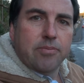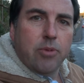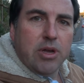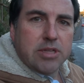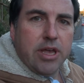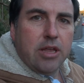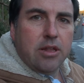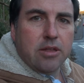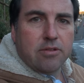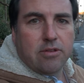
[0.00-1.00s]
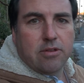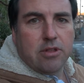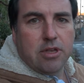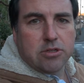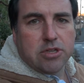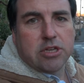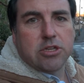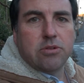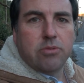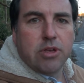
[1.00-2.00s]
Wells Lane. It's the
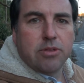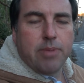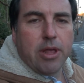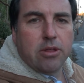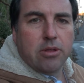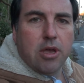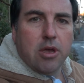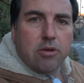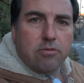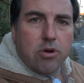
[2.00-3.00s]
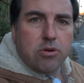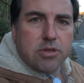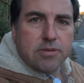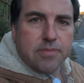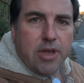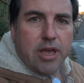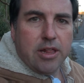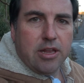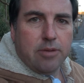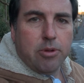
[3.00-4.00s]
intersection with Bell Road,
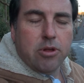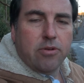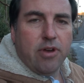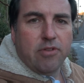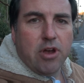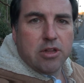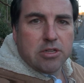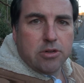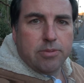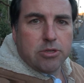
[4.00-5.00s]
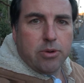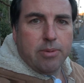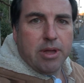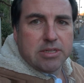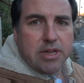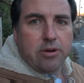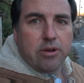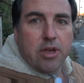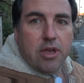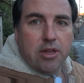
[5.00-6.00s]
leading up a lower Evangar, that's going to be 20 miles an hour.
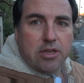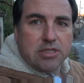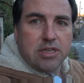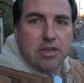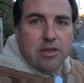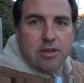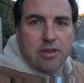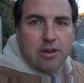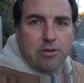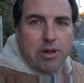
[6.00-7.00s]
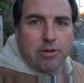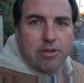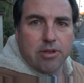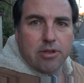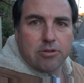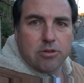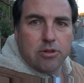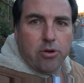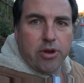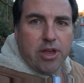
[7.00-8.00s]
And you can see here we got a
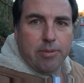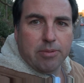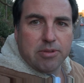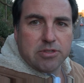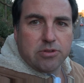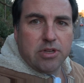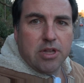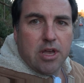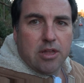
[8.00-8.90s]
lorry coming up this street.